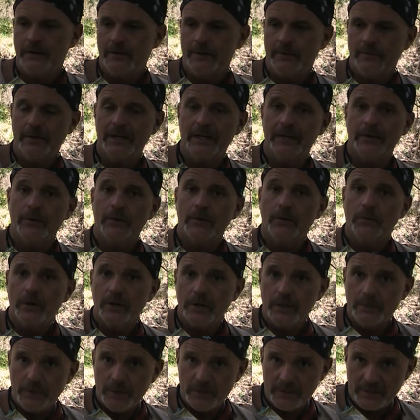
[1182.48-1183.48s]
But we're going
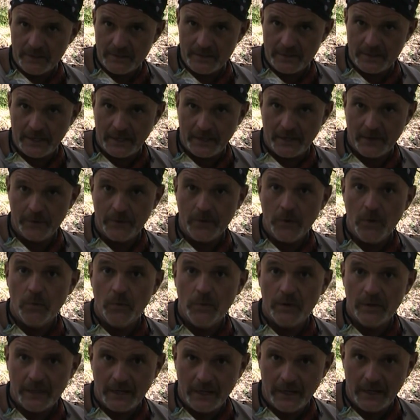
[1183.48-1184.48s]
to put this down
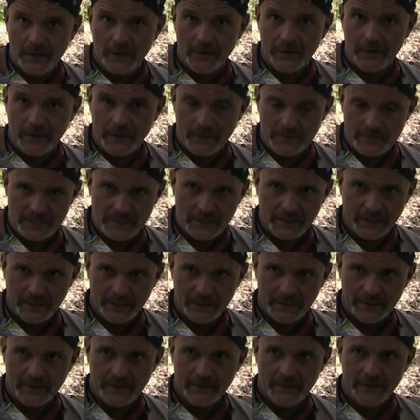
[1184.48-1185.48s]
without emptying it.
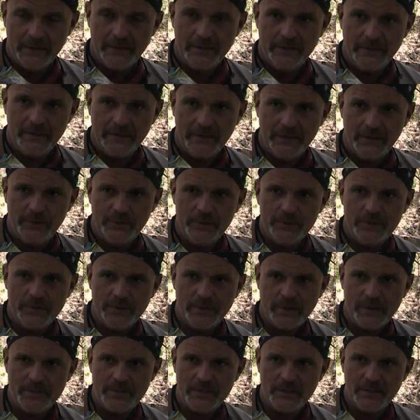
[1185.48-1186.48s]
If you do
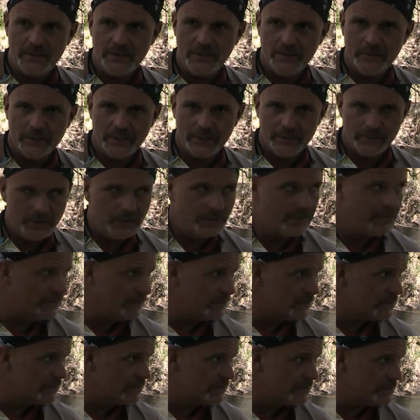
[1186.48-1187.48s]
empty it, you want to refill
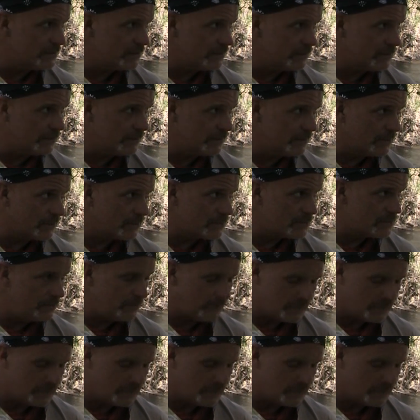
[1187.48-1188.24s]
it to the 0 mark so you